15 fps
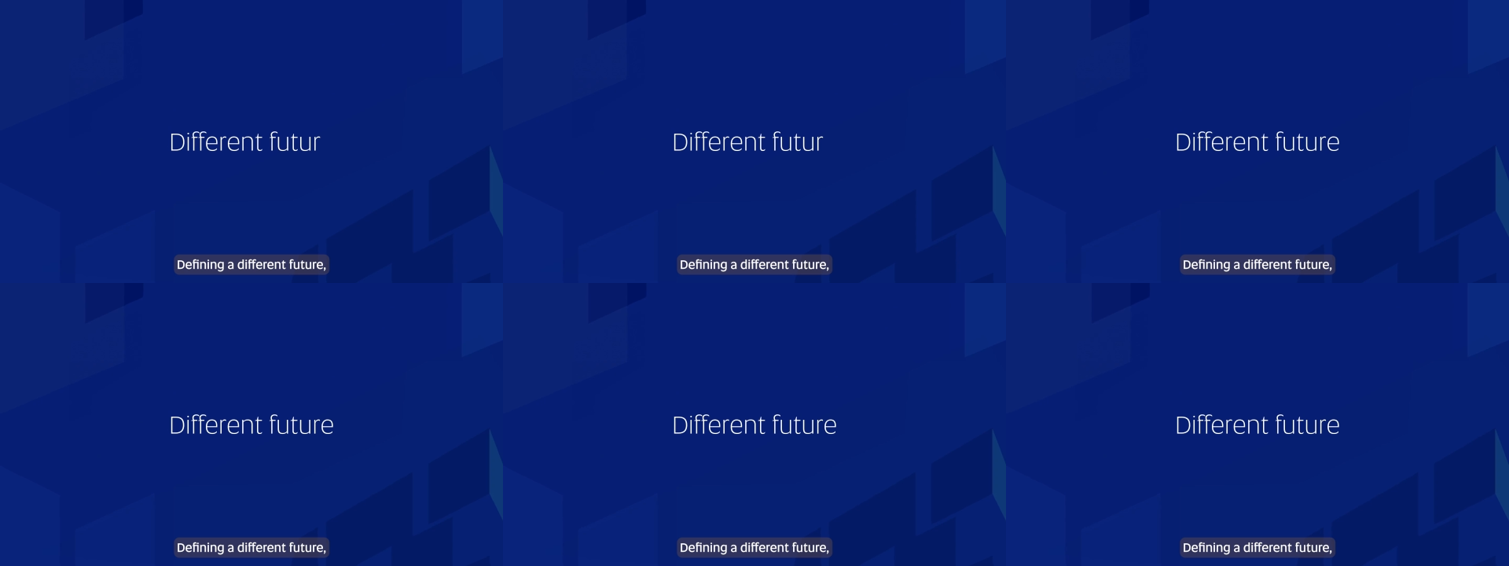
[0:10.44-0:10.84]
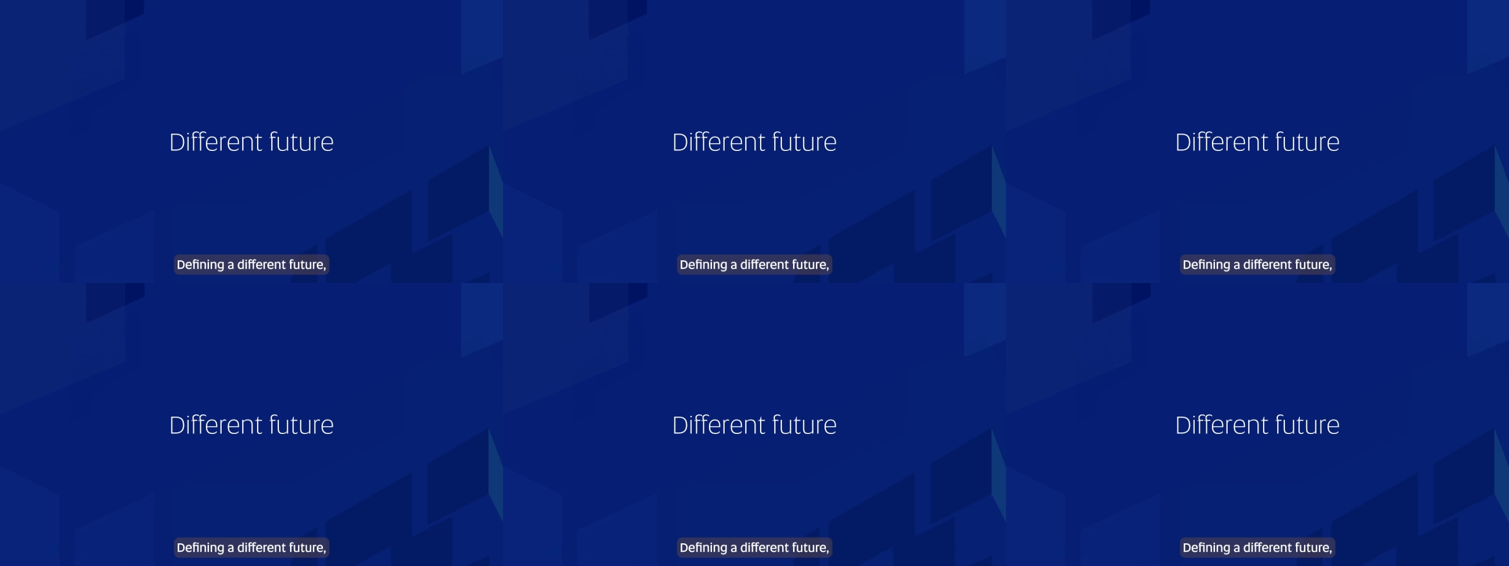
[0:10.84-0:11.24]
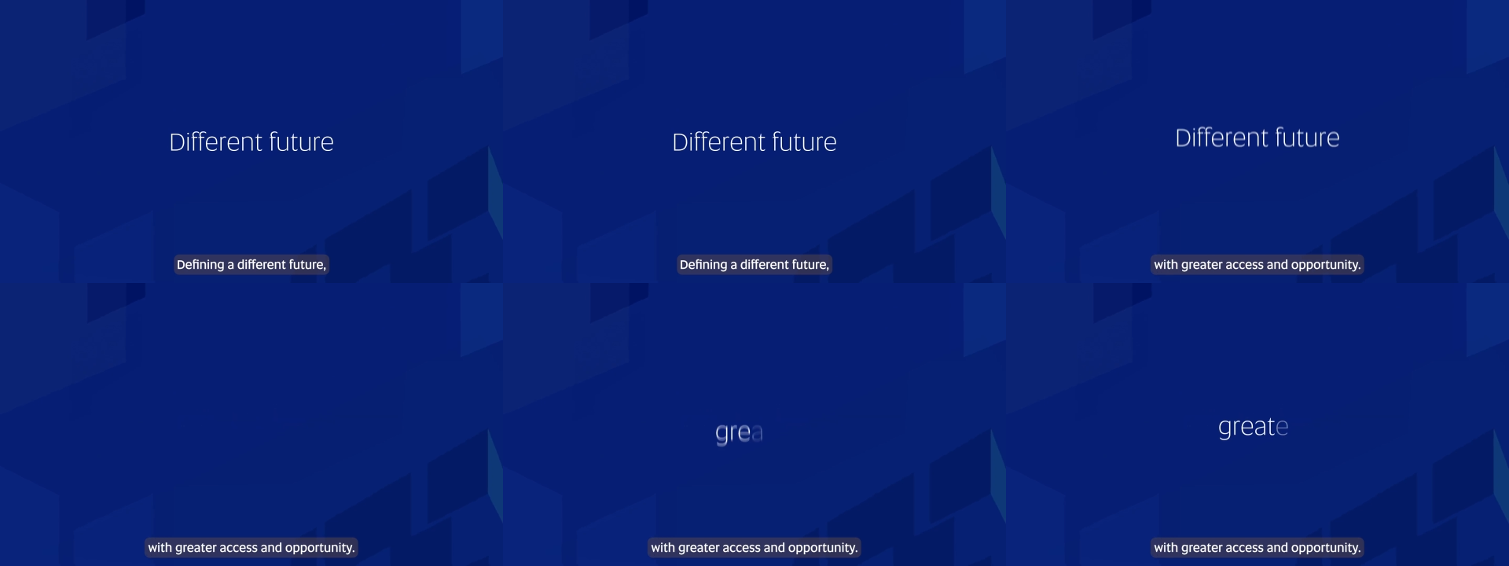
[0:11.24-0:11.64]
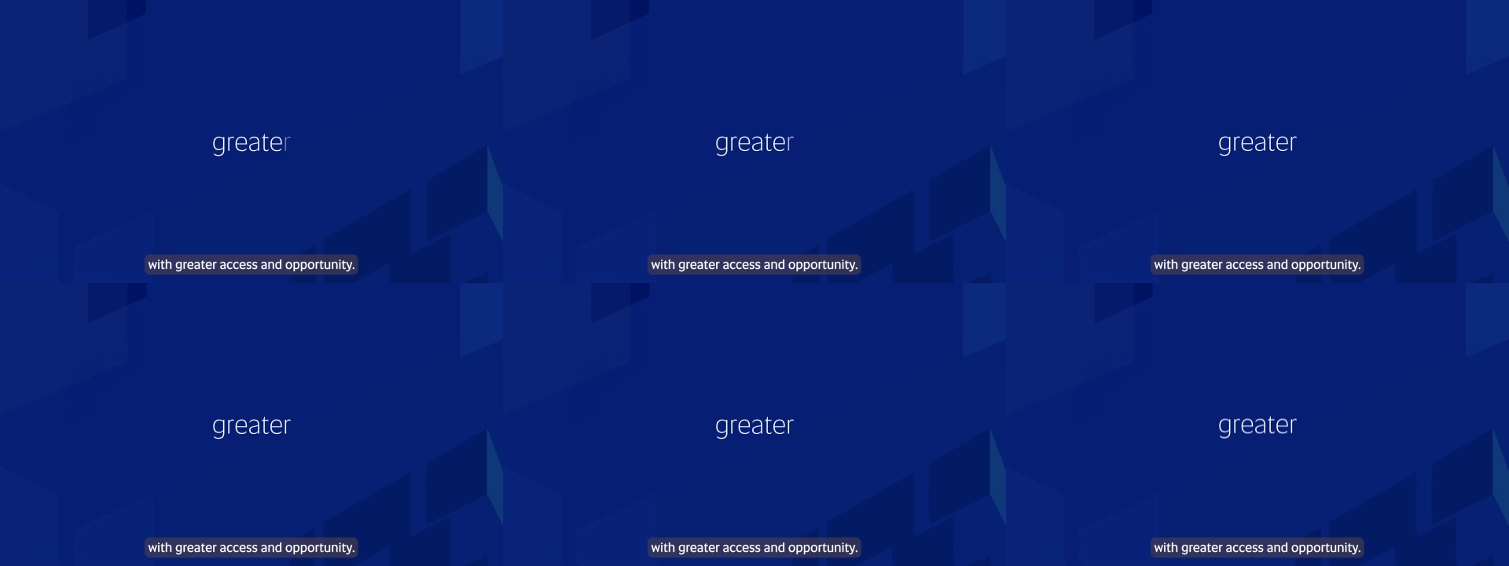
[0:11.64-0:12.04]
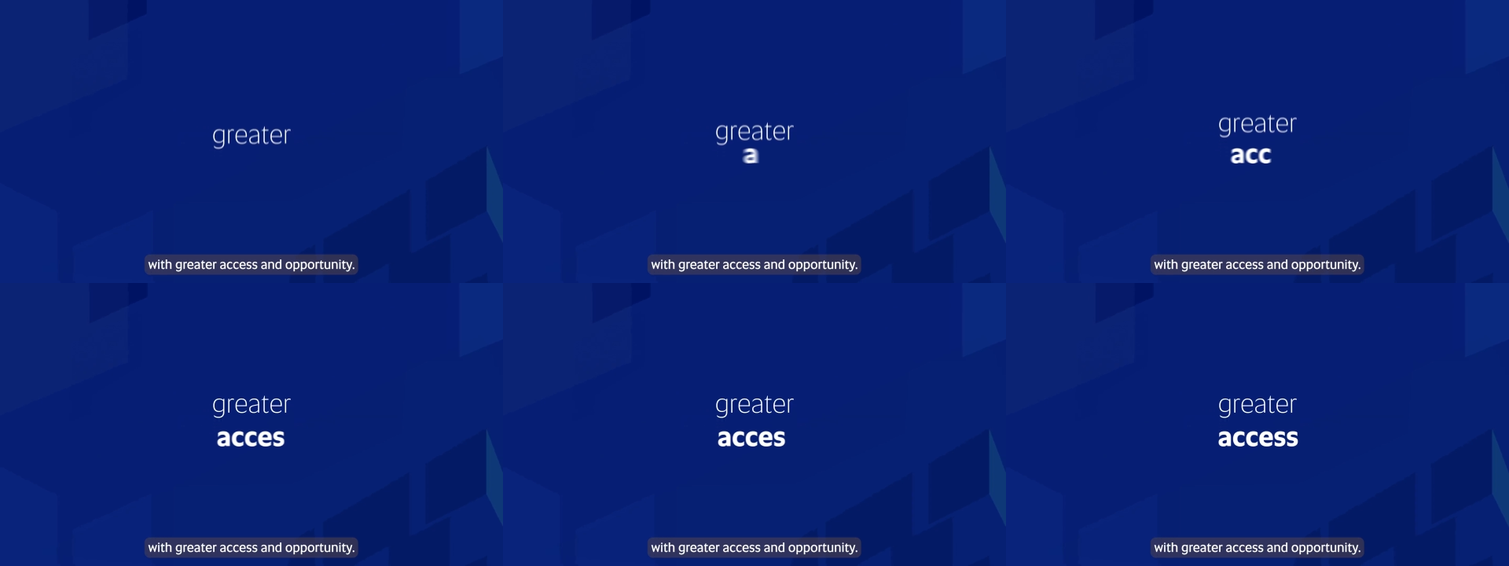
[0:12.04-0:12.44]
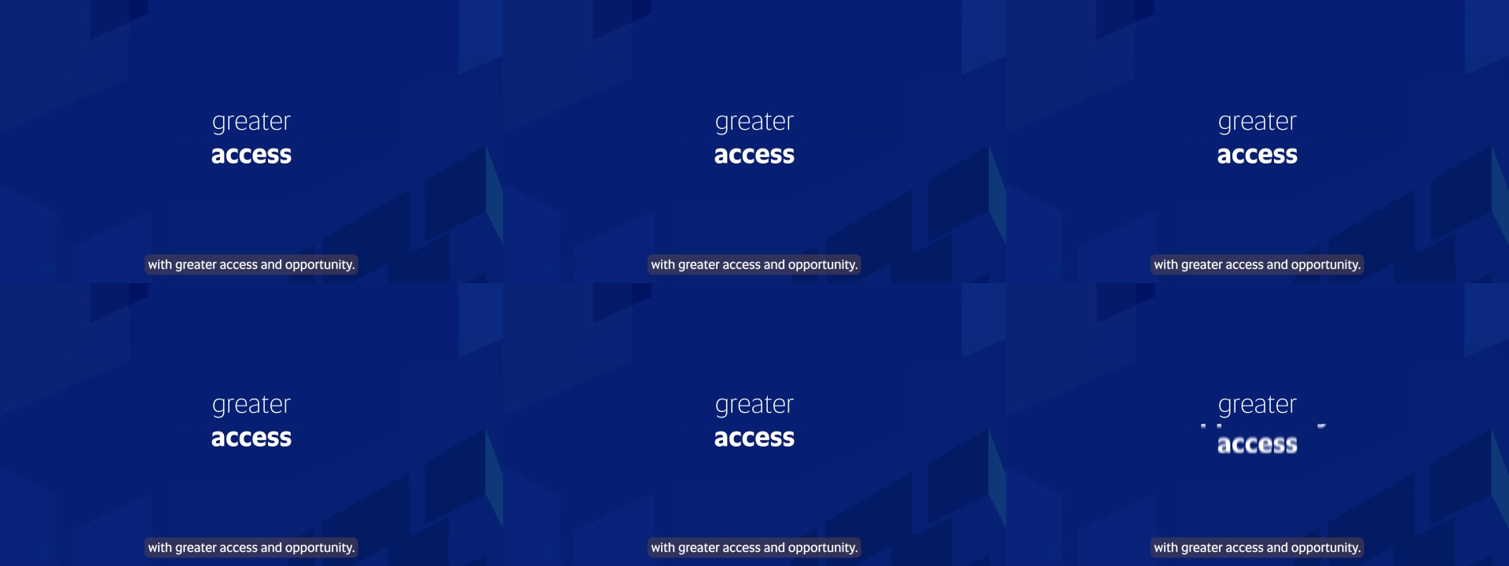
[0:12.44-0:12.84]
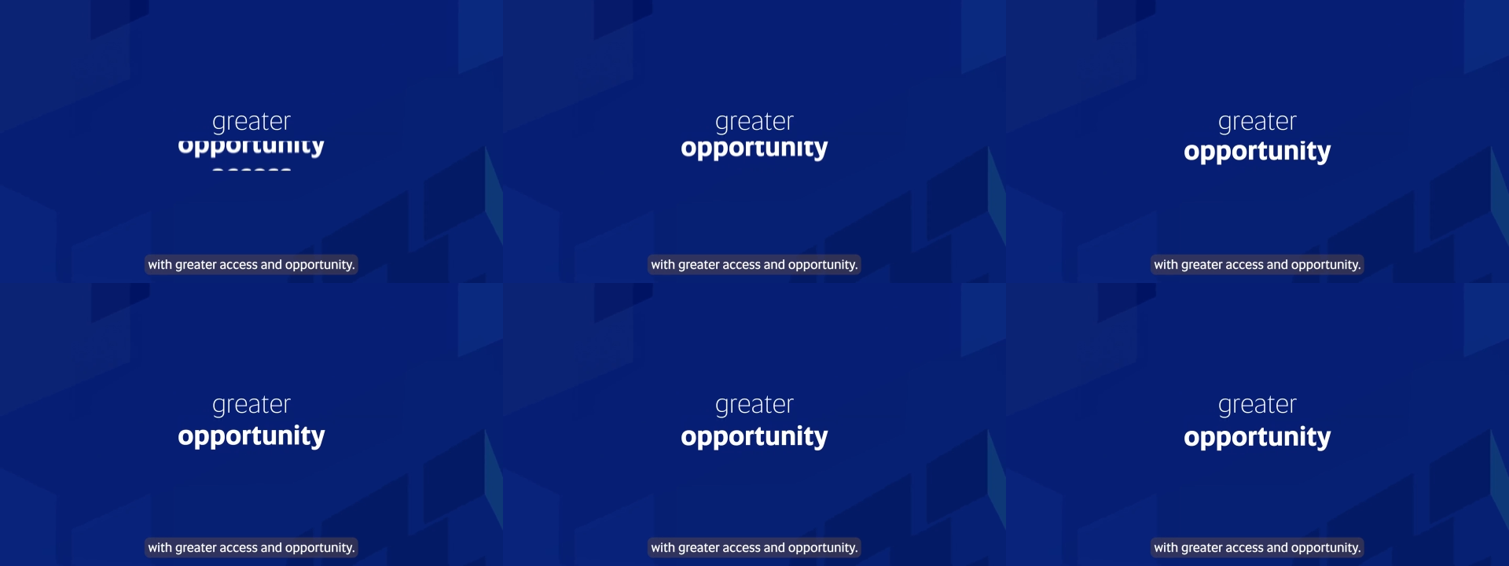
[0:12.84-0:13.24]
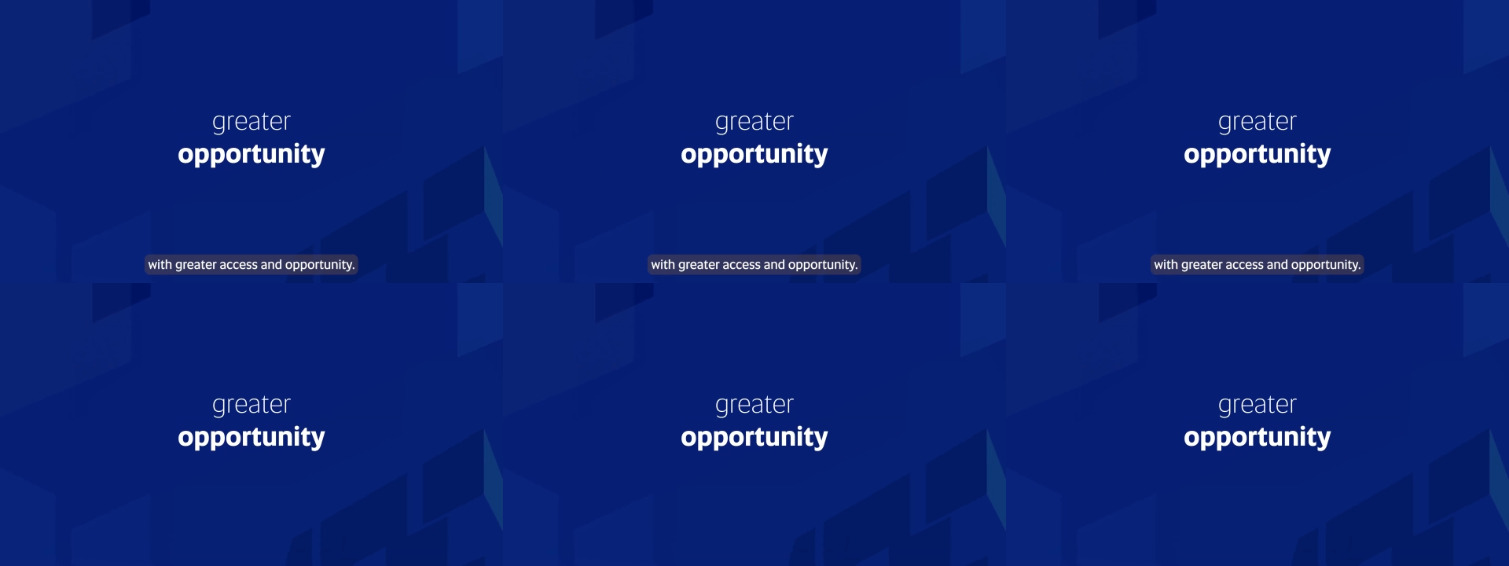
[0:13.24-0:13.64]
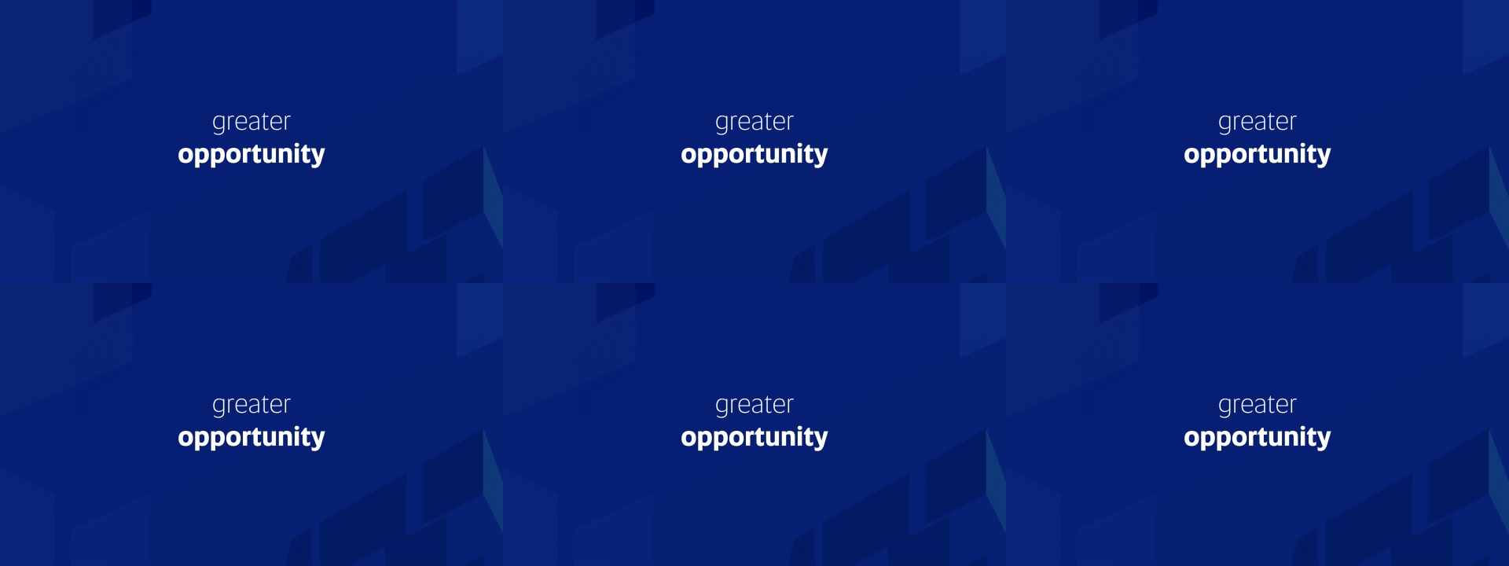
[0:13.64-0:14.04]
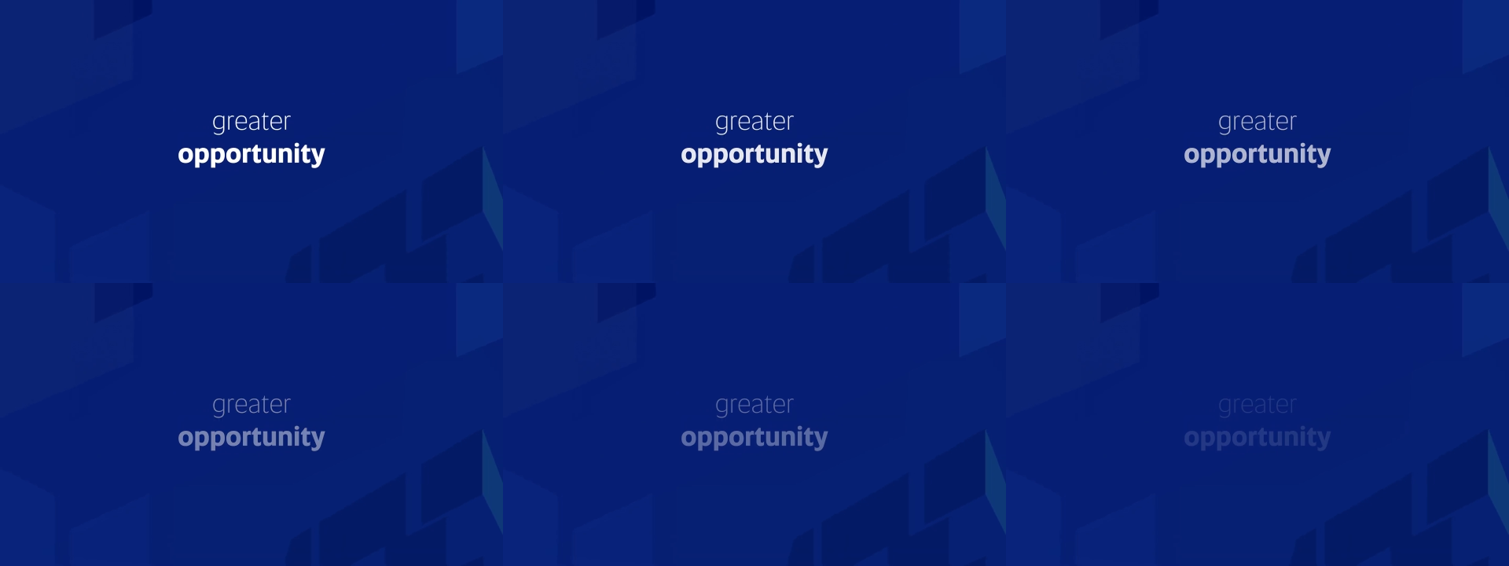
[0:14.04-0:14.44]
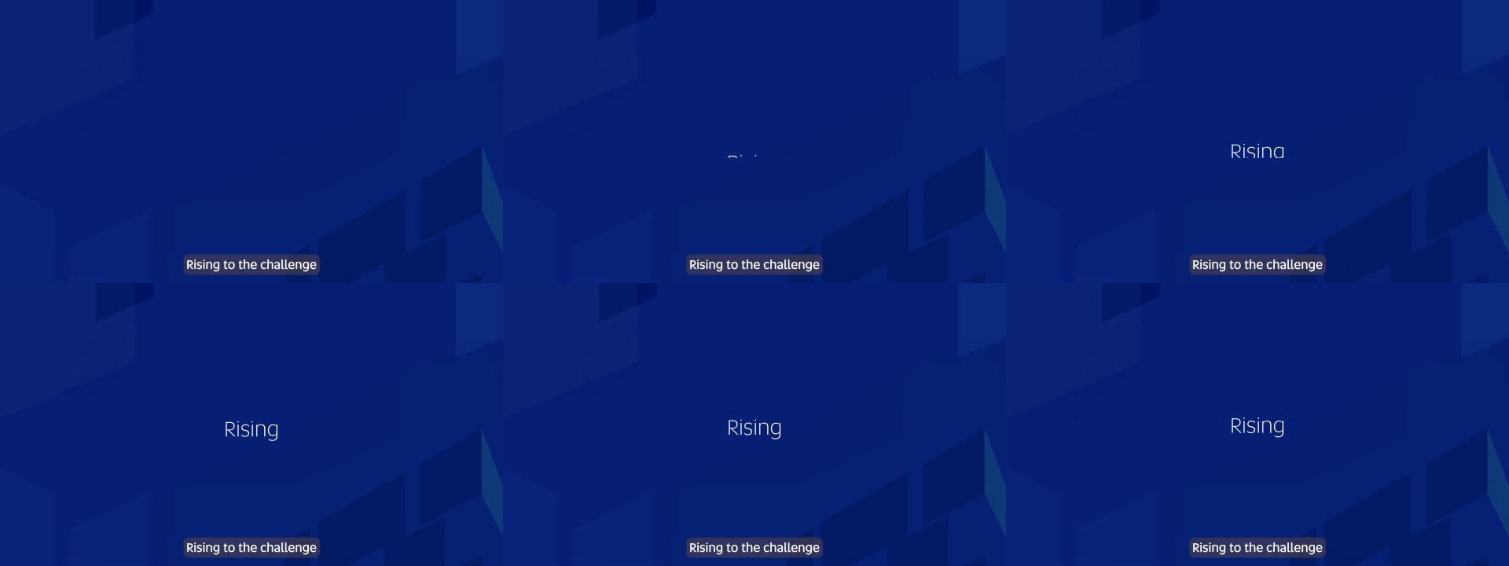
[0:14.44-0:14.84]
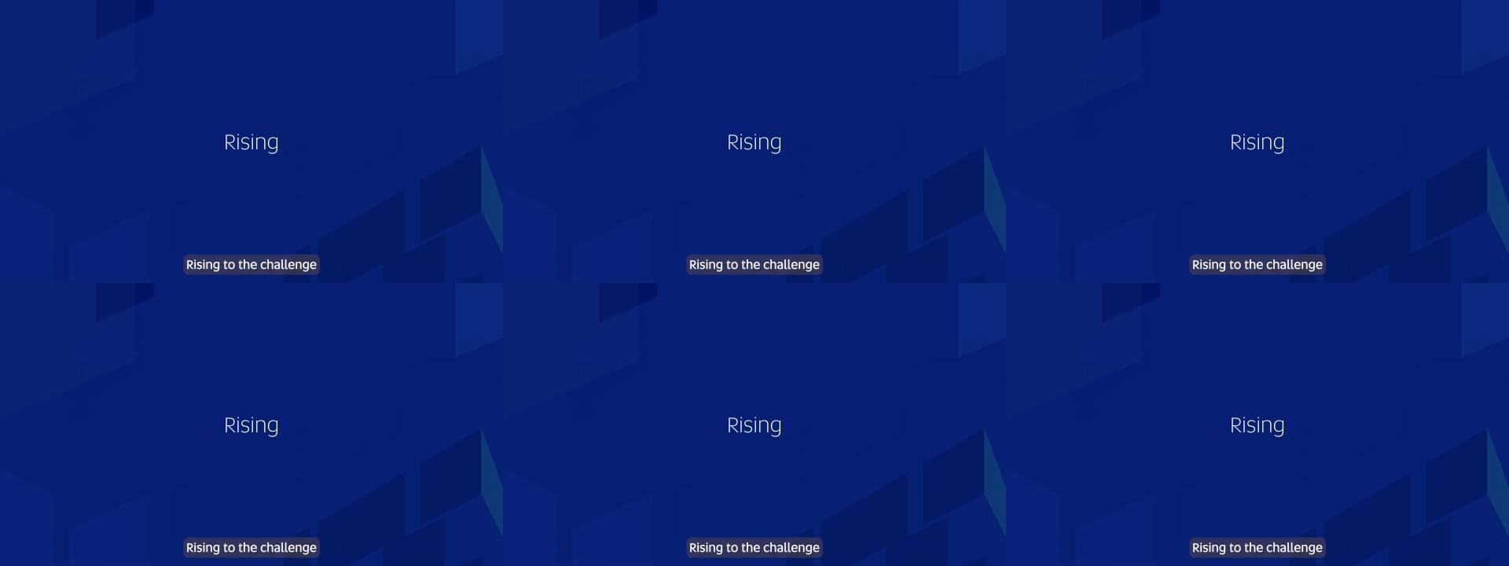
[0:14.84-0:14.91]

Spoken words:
Nobody's mouth can be seen.